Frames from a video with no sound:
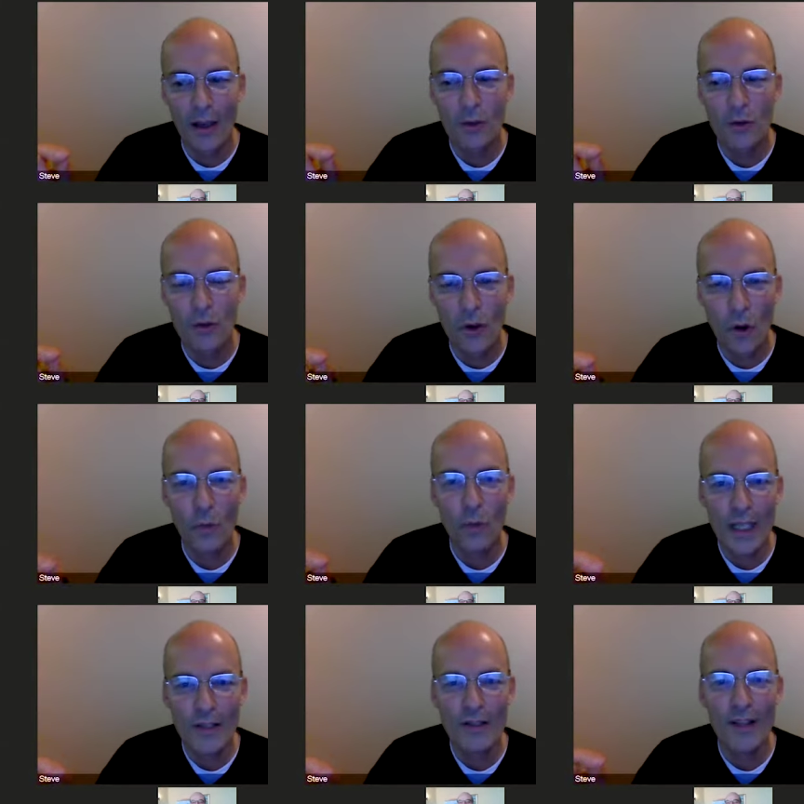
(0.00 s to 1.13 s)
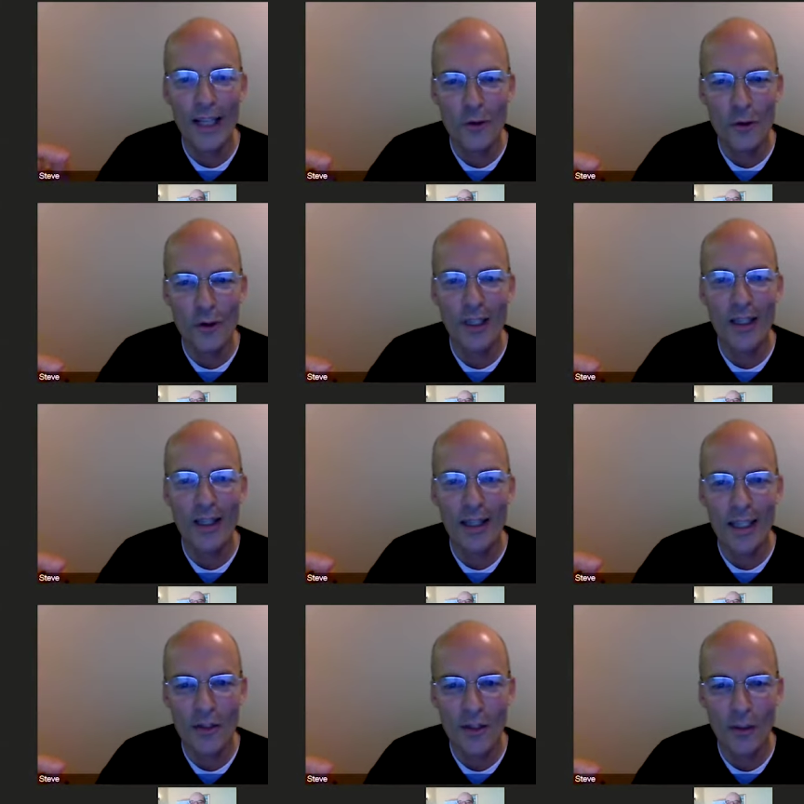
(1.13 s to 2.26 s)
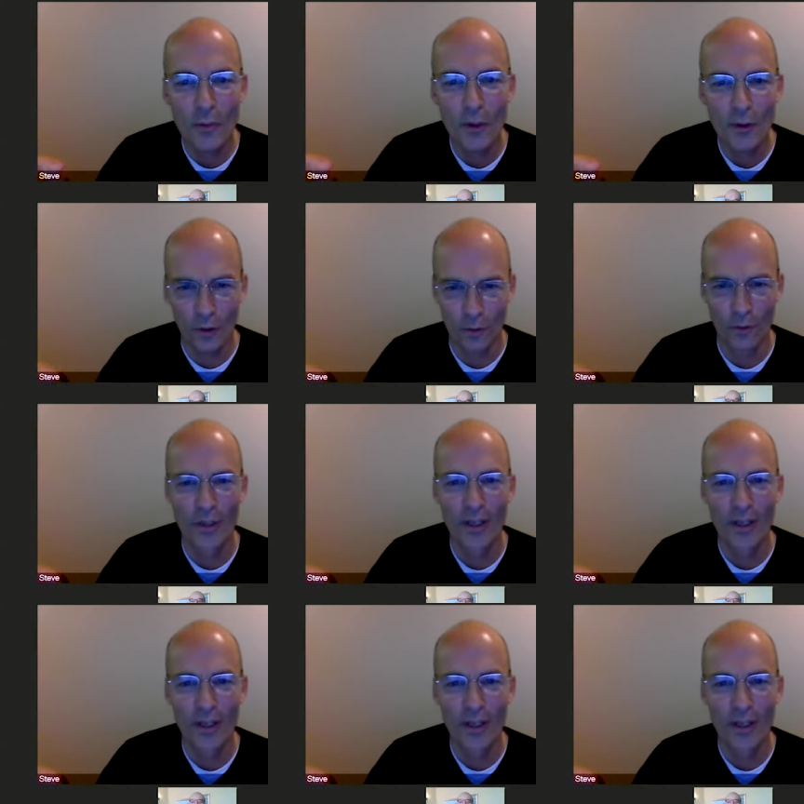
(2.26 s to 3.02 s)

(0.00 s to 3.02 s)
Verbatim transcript: there's no reason they shouldn't list it with you.